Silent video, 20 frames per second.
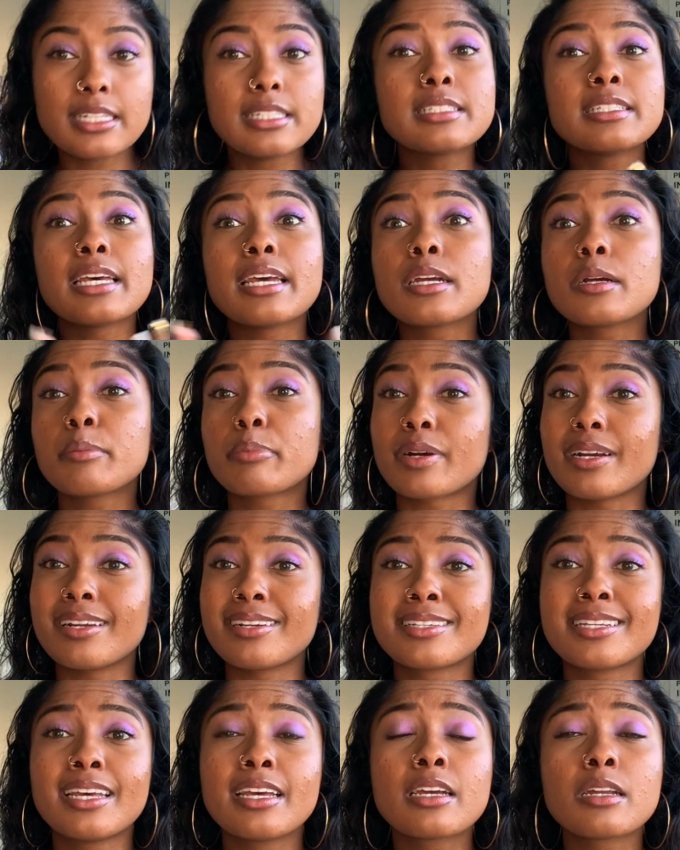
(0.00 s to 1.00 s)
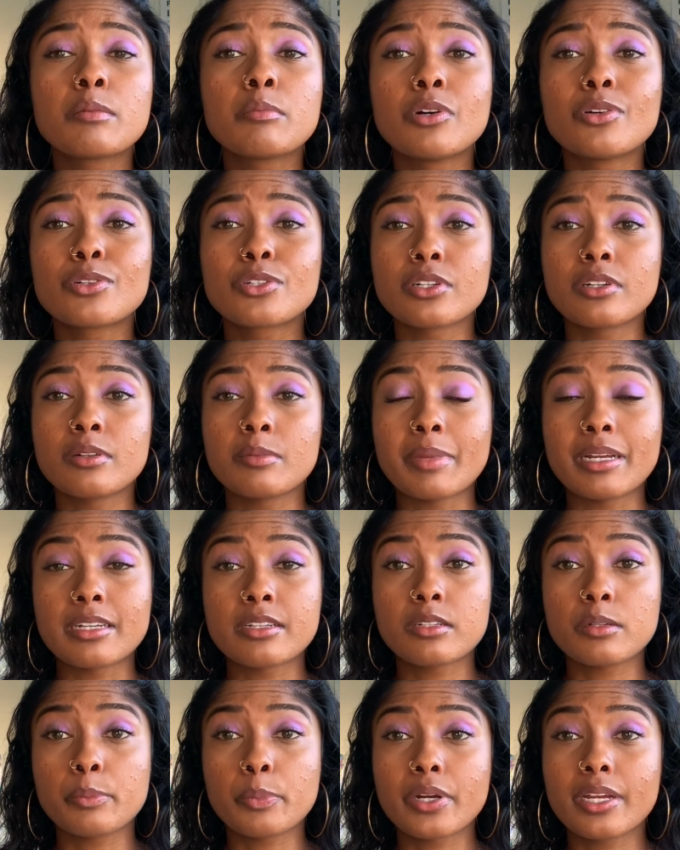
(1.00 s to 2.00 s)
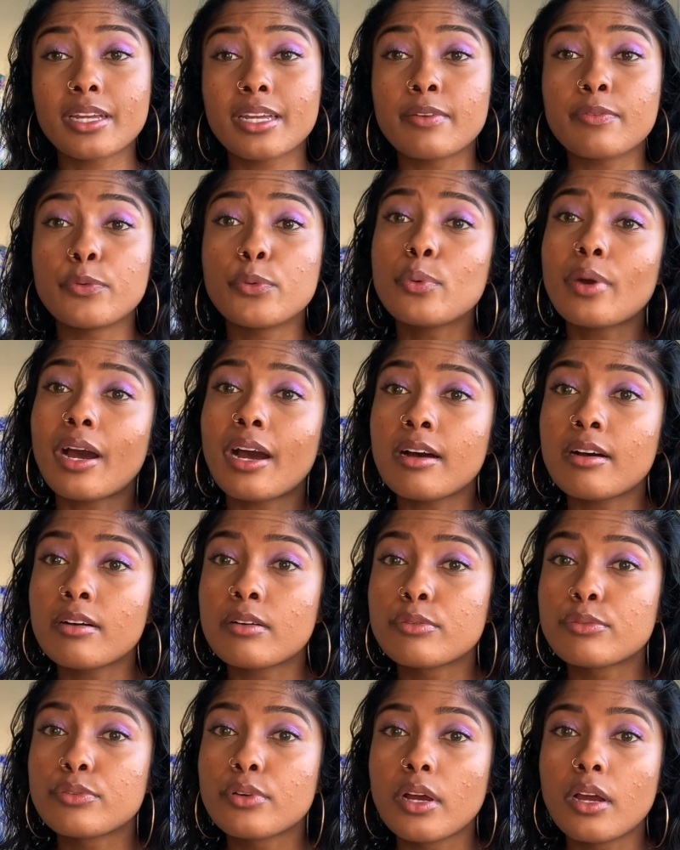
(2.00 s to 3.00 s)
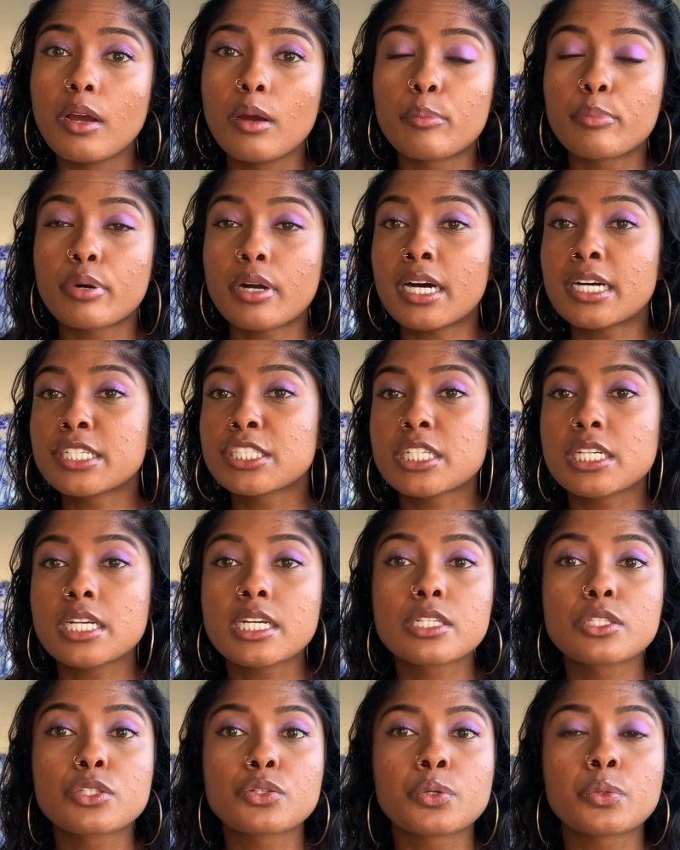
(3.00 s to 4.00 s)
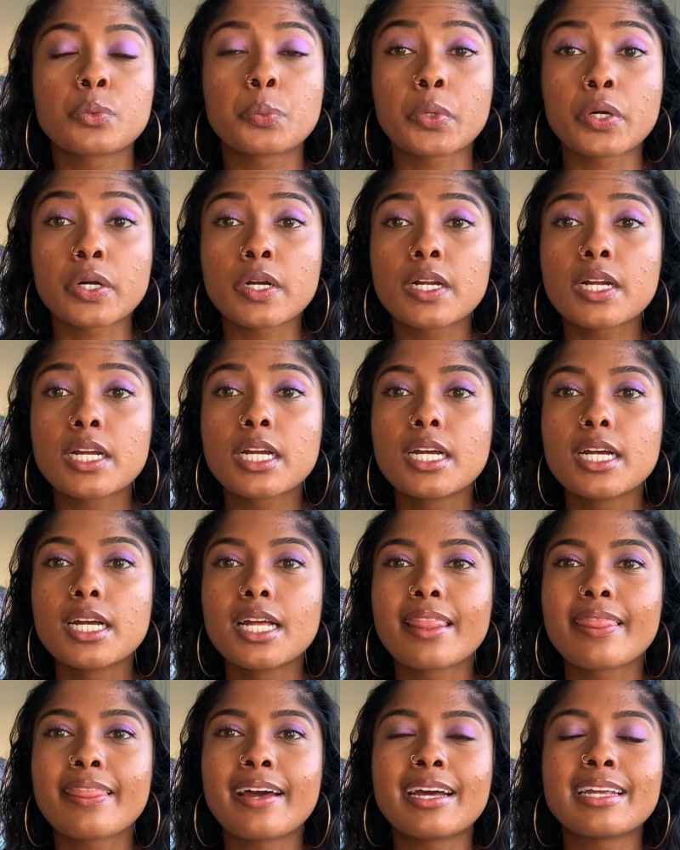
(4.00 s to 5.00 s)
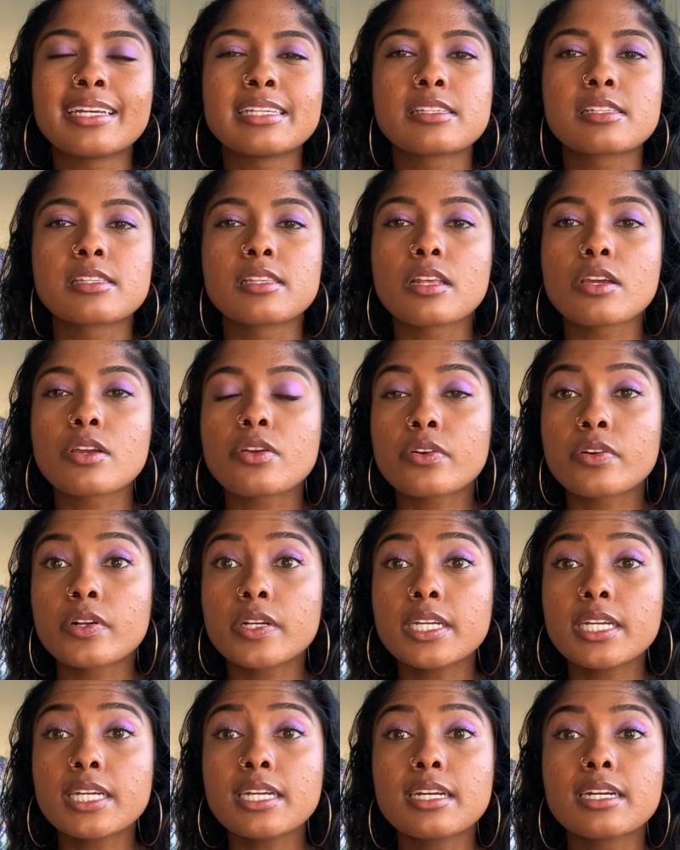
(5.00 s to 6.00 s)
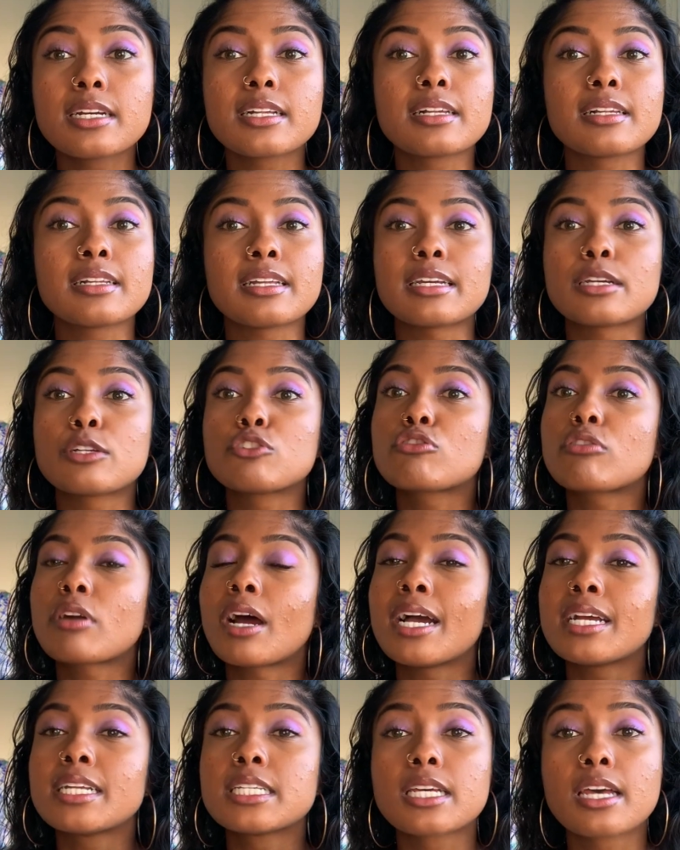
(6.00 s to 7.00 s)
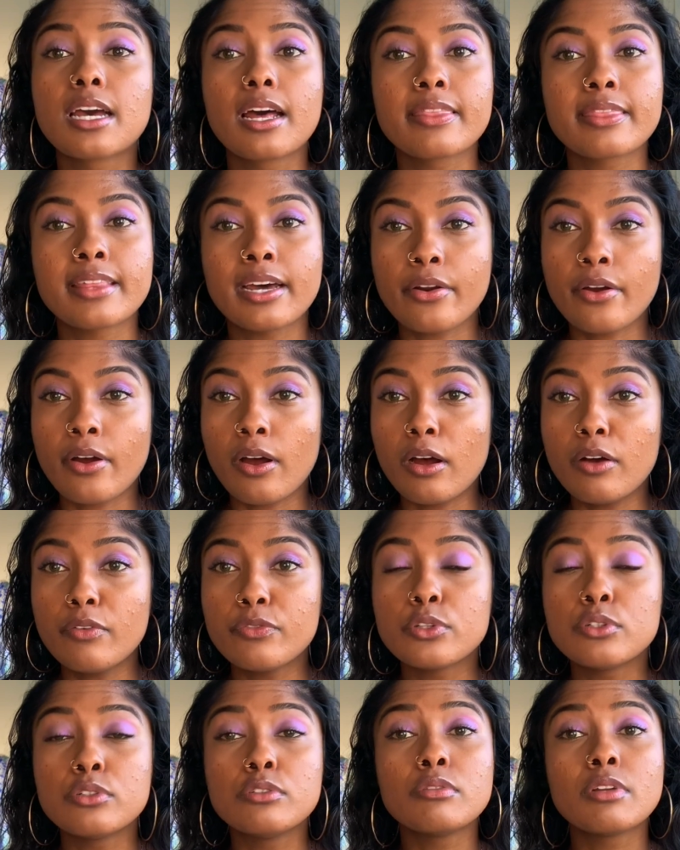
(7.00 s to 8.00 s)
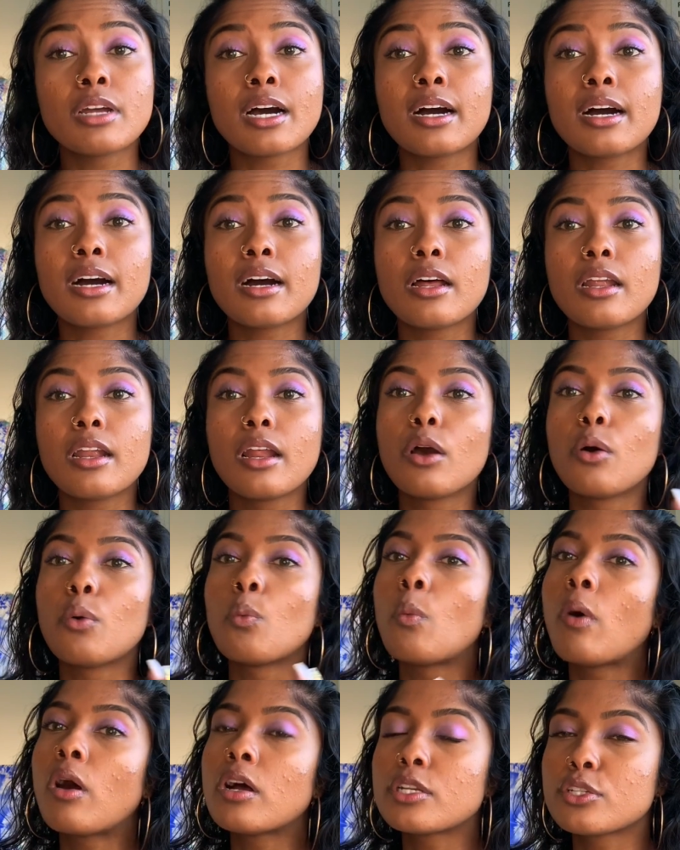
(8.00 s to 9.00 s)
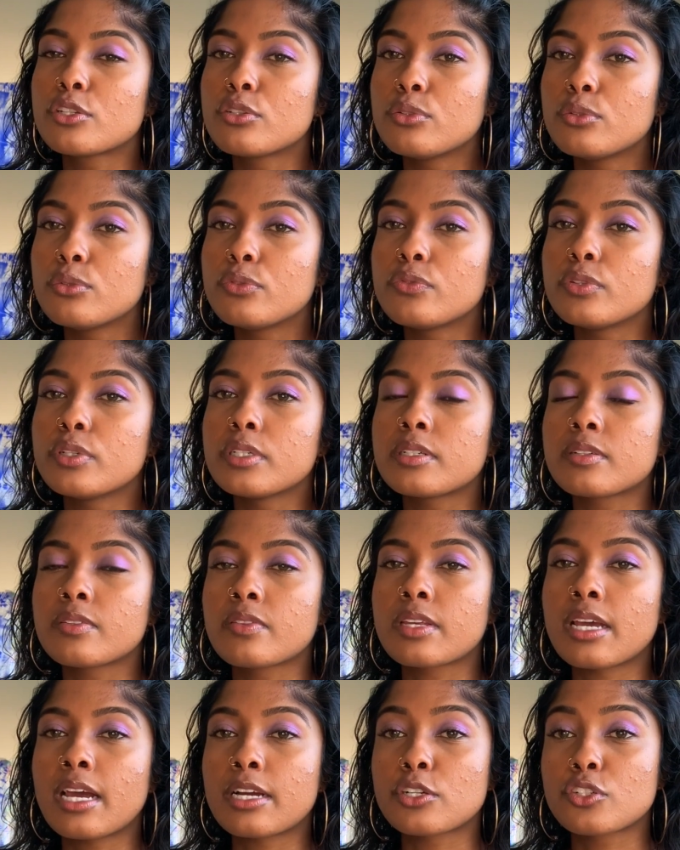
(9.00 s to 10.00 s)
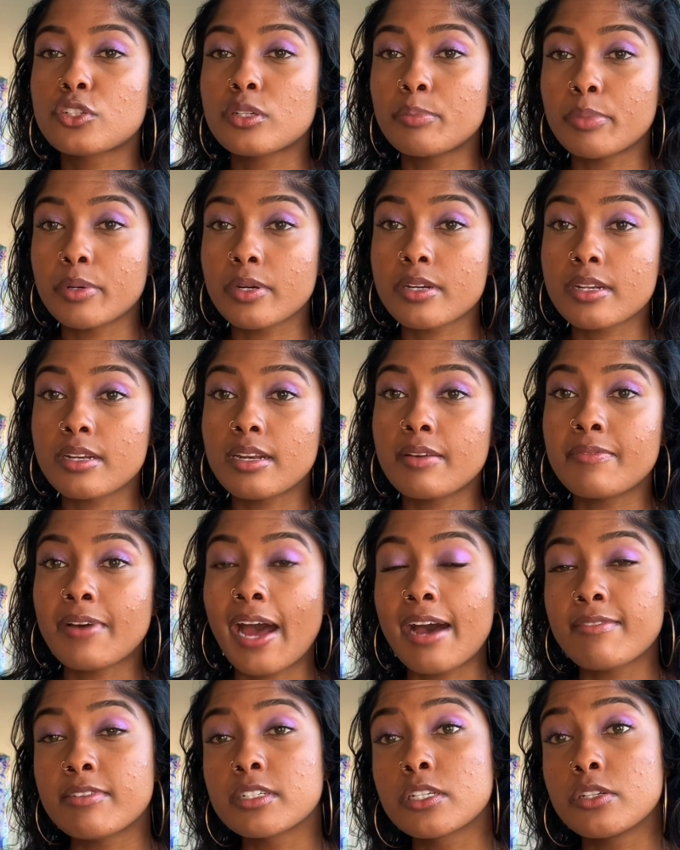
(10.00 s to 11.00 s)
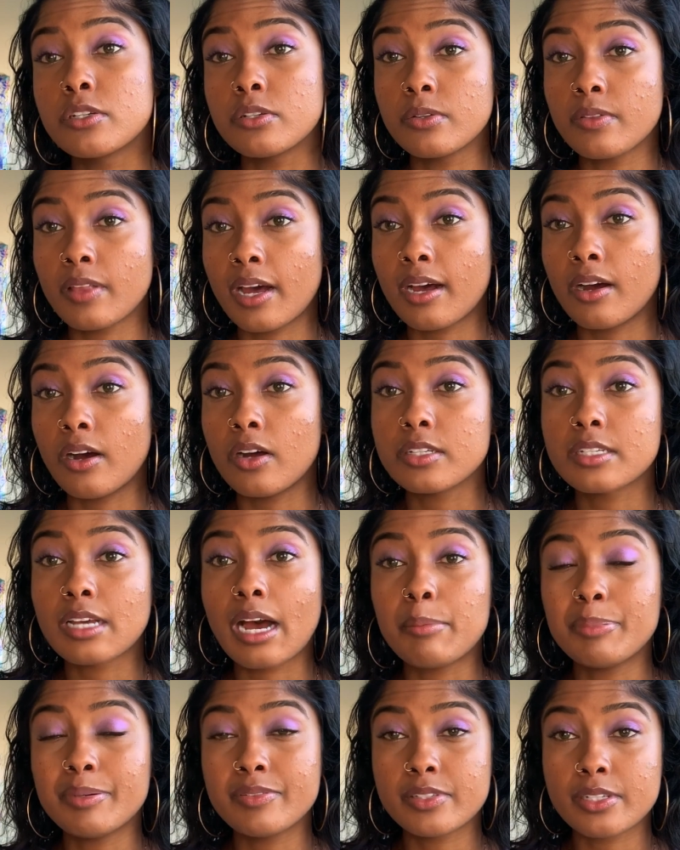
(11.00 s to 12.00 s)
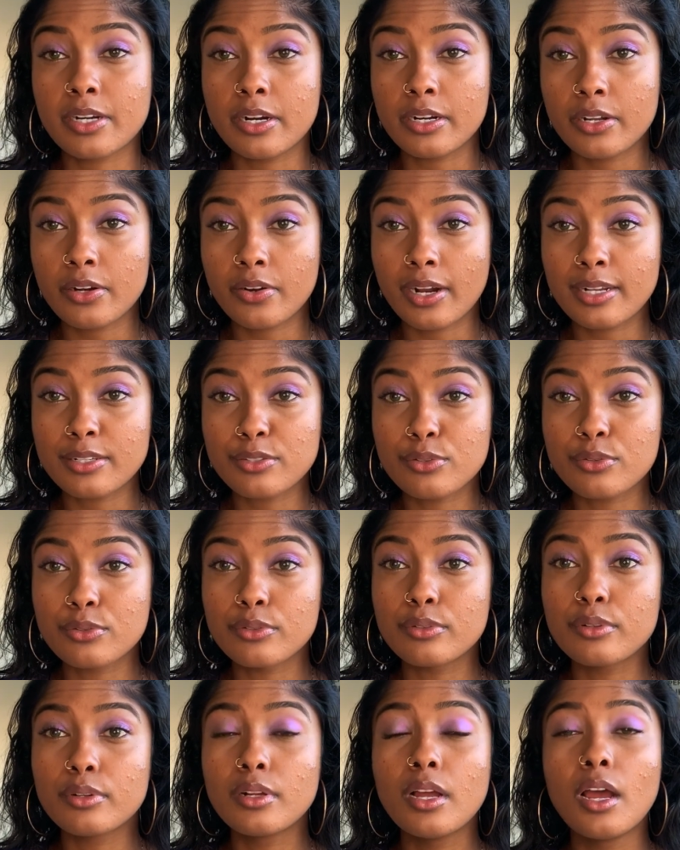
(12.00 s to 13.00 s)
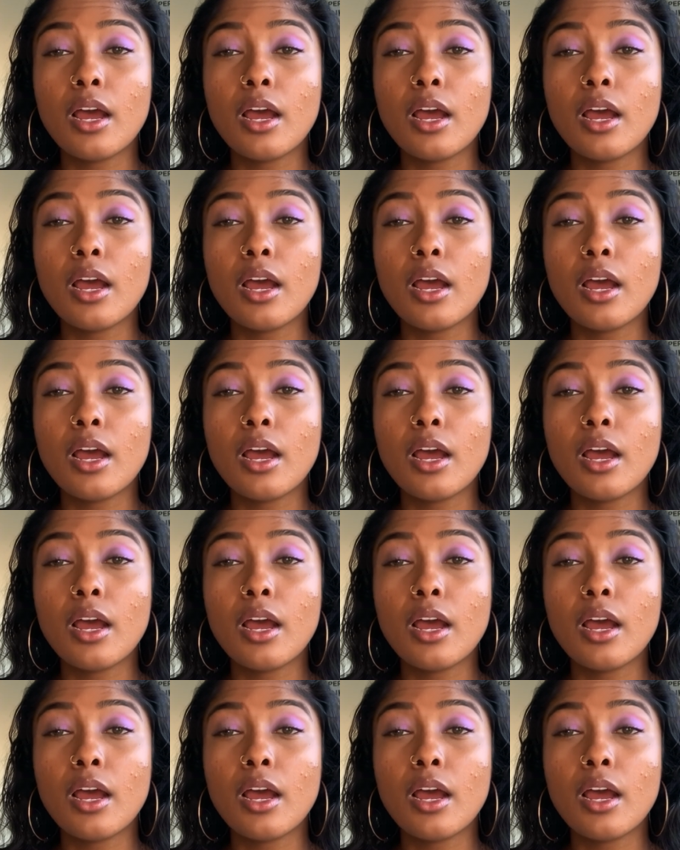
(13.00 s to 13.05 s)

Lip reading: Take a break, take an emotional, mental break. If you have projects or work that is lingering, like, try to cut that off. You do not want to feel the extra burden of having to do that on top of starting grad school.